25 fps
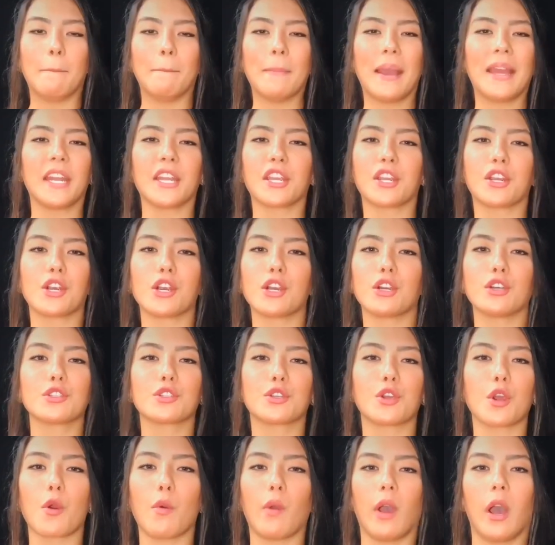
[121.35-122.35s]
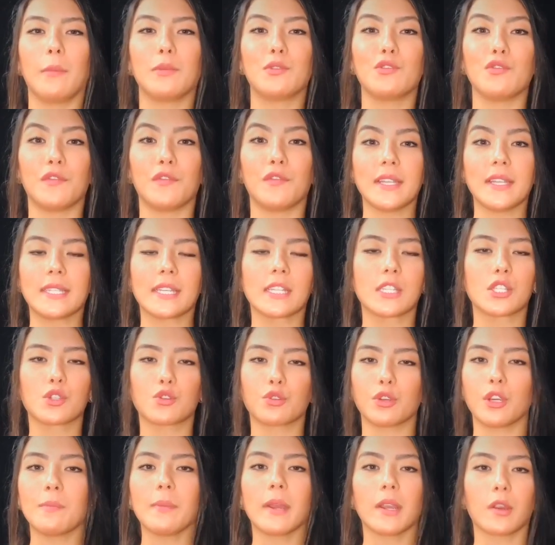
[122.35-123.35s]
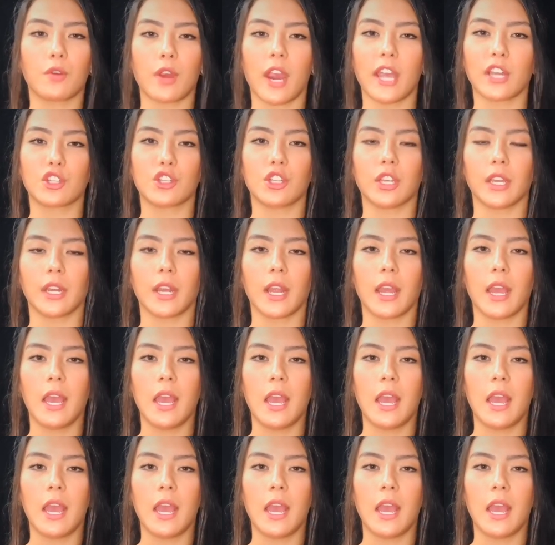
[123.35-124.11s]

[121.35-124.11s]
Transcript: Many girls grow to face extreme aggression.